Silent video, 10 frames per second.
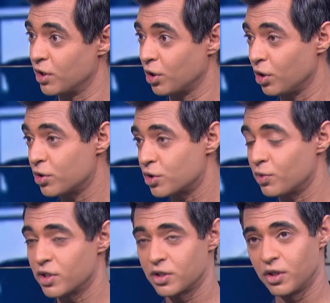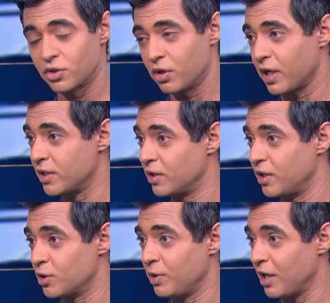close to us, and there's all kinds of
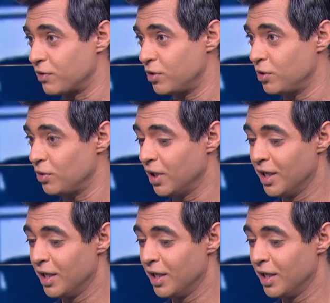things we have to do